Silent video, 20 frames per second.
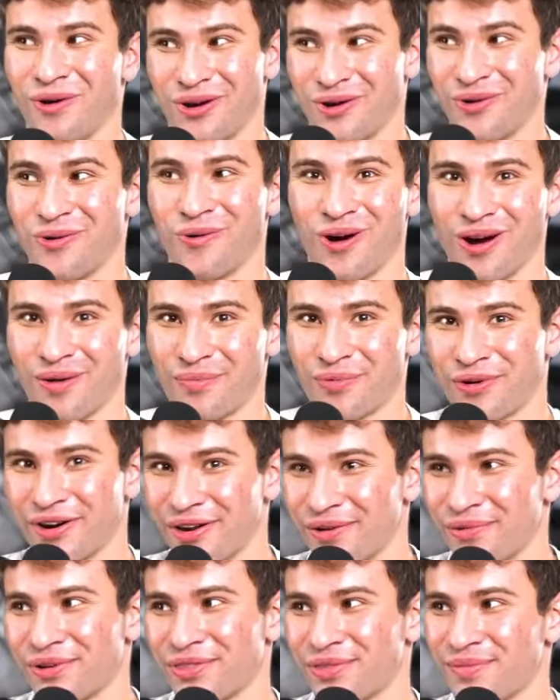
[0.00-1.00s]
want to
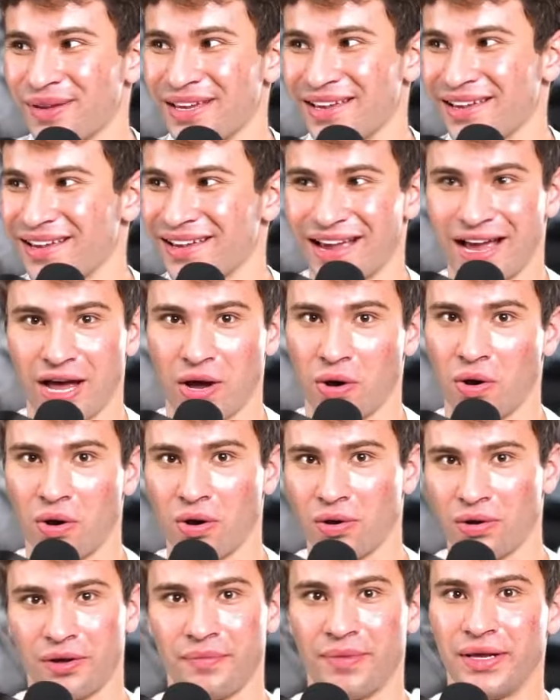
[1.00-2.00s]
cooperate with me at
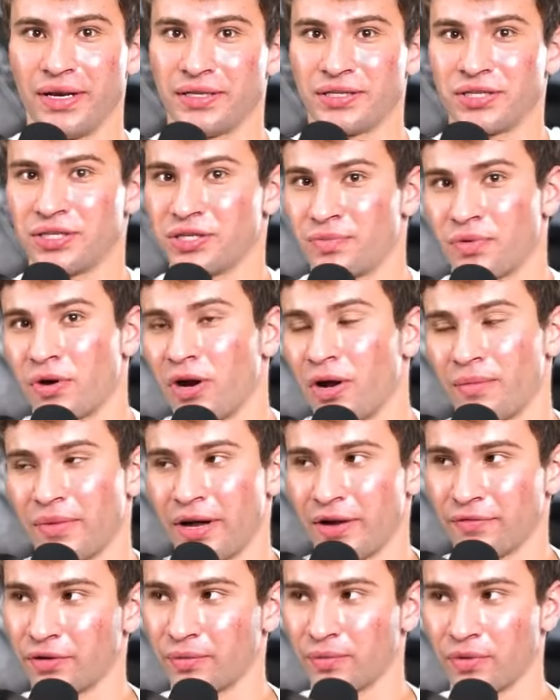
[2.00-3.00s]
all. I mean, it's just
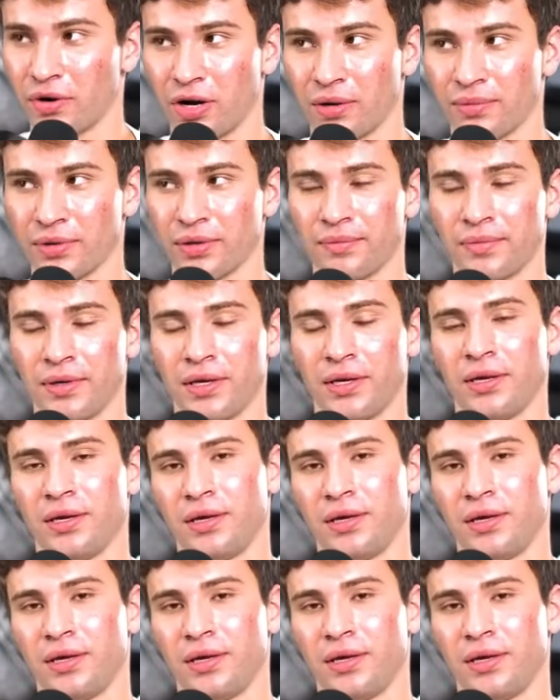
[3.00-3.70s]
problem after problem.